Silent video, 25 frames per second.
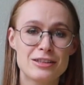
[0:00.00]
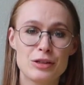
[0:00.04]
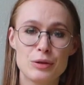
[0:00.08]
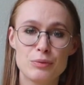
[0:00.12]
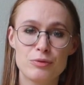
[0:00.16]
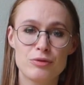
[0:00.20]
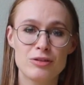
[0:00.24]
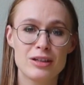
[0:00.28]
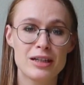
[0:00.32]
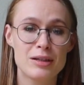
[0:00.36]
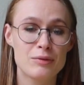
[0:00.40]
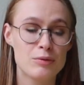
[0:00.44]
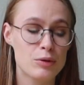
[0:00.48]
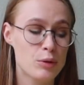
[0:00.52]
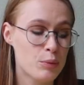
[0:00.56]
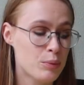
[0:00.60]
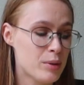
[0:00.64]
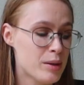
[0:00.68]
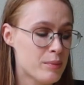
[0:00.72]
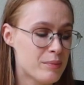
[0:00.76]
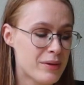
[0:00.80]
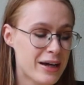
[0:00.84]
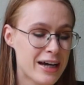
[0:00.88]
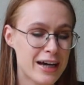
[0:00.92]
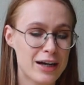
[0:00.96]
hopefully we'll
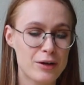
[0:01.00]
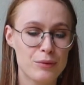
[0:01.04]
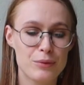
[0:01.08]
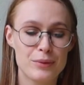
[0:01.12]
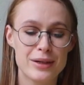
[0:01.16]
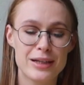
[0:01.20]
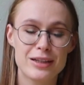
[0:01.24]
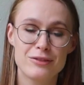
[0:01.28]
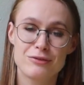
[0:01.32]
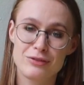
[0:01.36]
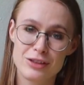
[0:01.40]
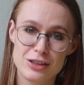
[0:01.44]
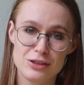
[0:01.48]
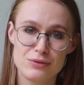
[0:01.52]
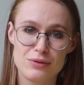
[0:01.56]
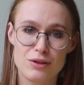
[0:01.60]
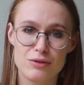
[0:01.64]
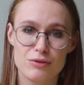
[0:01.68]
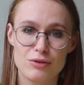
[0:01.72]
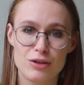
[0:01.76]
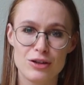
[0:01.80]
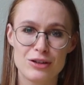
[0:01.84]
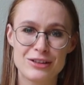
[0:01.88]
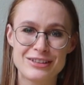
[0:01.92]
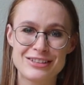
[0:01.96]
be back with
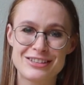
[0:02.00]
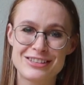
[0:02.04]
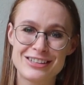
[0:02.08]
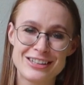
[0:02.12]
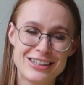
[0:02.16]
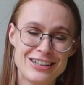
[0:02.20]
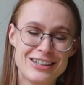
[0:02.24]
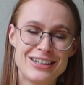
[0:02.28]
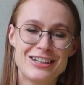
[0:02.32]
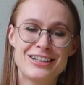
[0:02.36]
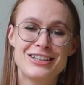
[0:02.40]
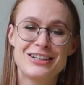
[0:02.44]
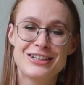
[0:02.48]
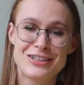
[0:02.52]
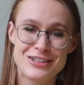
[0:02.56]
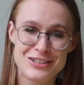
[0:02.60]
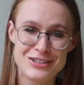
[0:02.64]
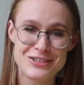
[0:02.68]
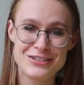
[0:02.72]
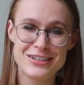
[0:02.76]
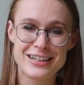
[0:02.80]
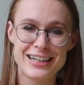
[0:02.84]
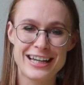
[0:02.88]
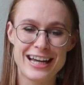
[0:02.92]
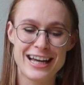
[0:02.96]
festival vlogs
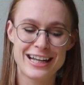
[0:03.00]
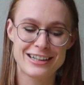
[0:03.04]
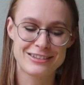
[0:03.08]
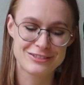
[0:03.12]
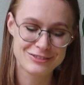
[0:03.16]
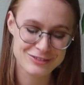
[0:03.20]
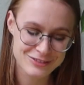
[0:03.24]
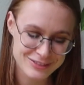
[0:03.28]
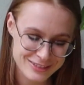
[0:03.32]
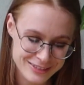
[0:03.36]
soon again.